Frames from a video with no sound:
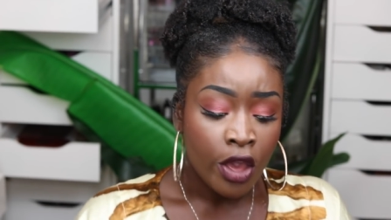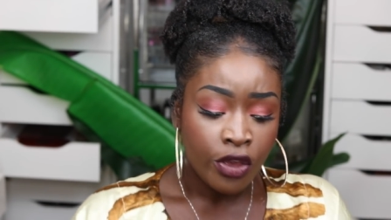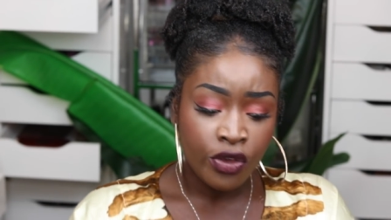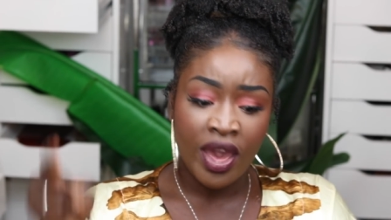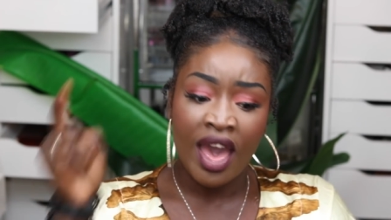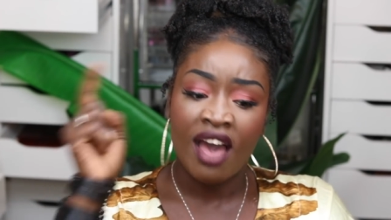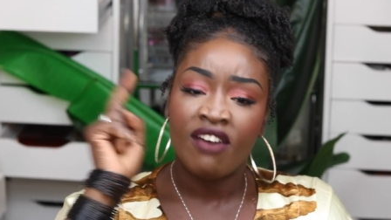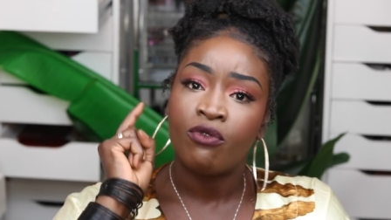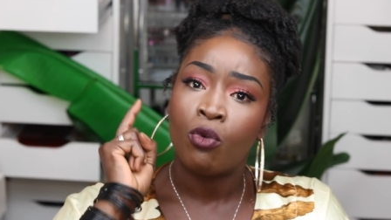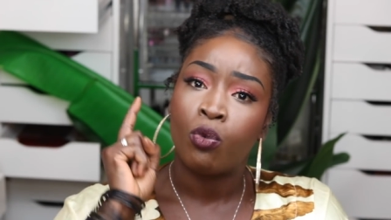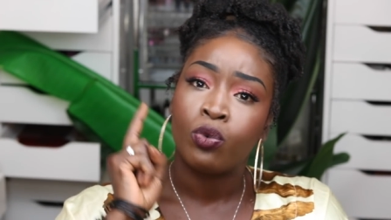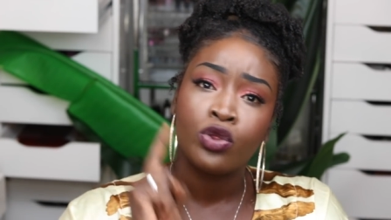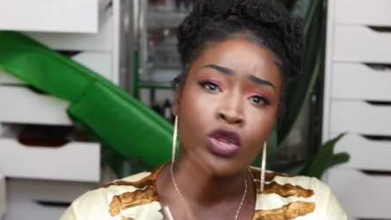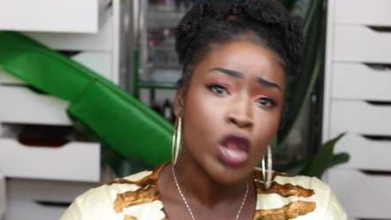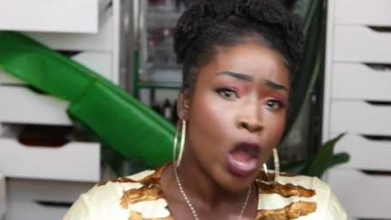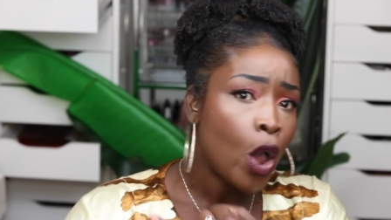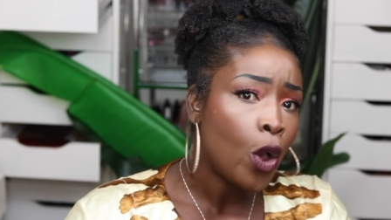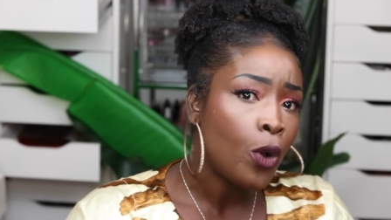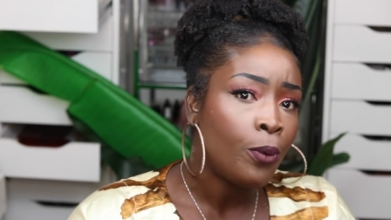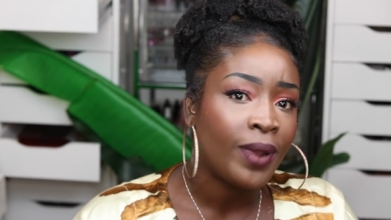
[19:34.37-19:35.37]
you have
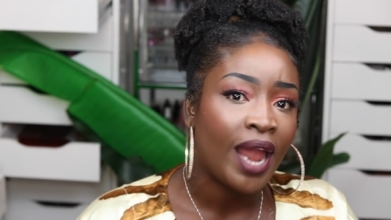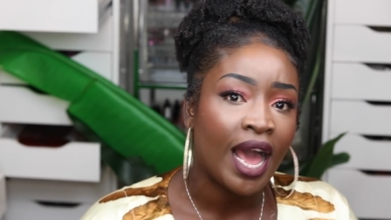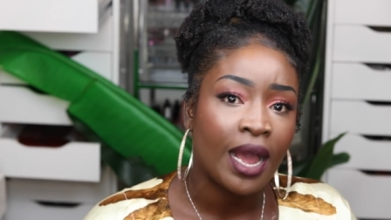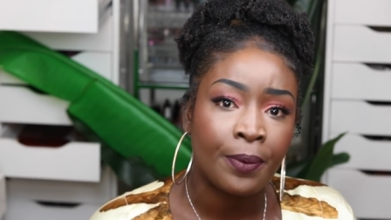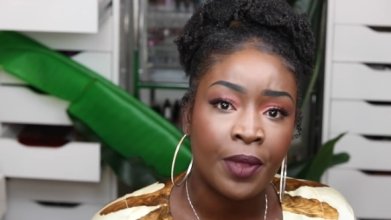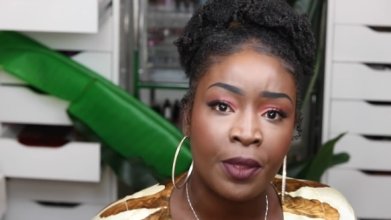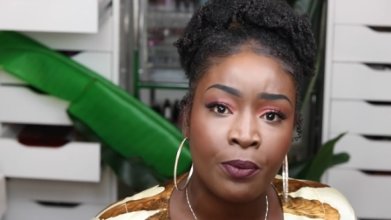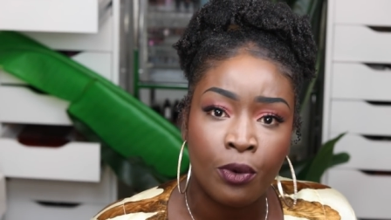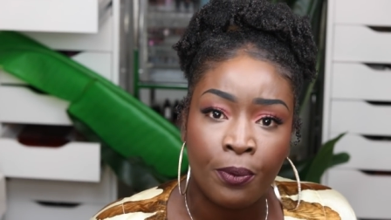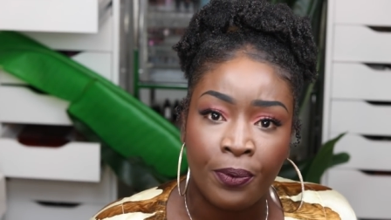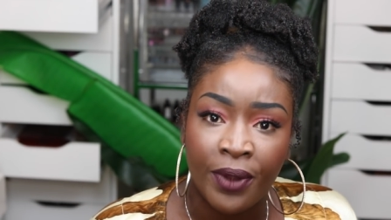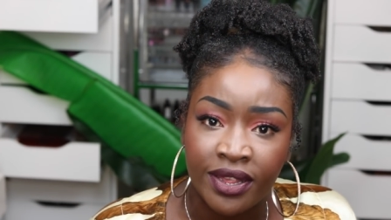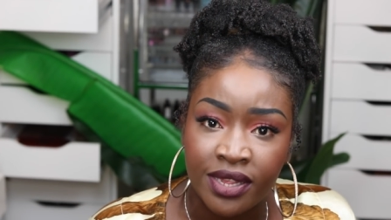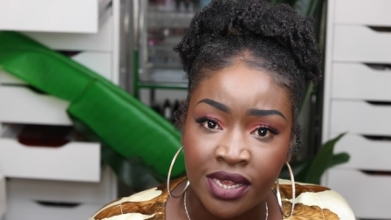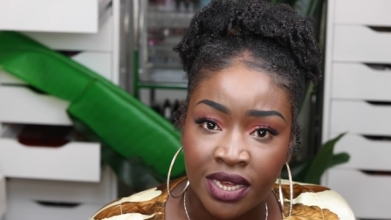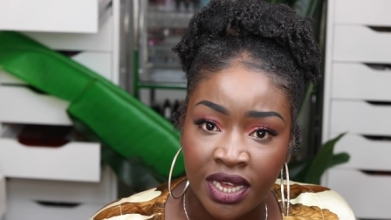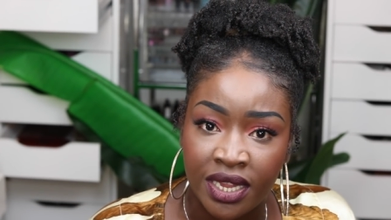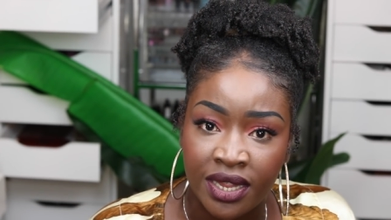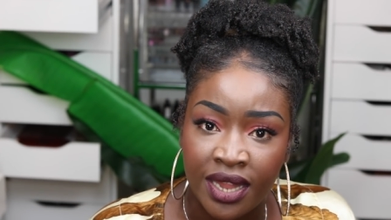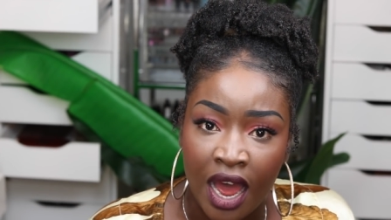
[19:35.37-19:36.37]
no black people
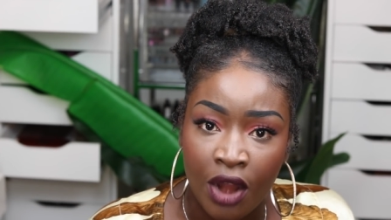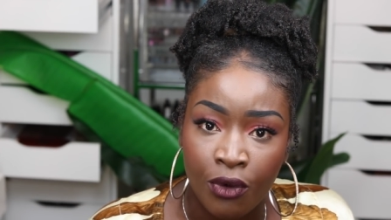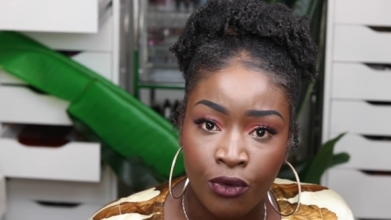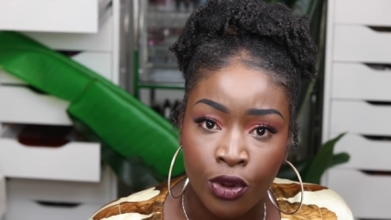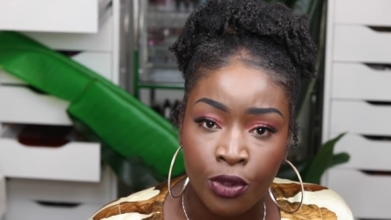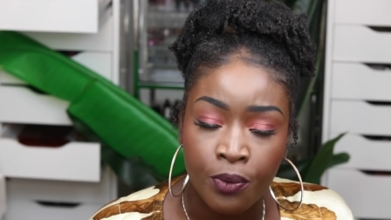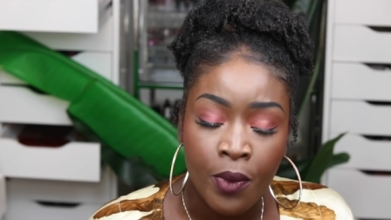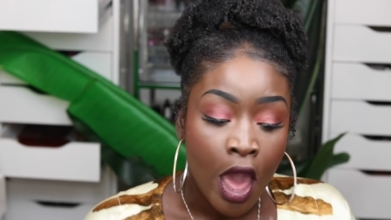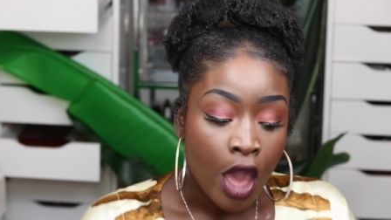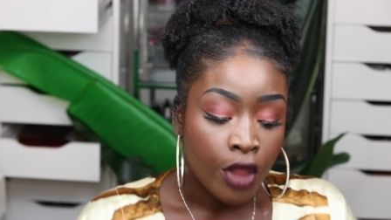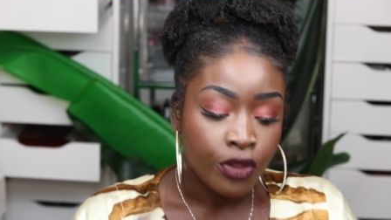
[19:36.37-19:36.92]
present in that room,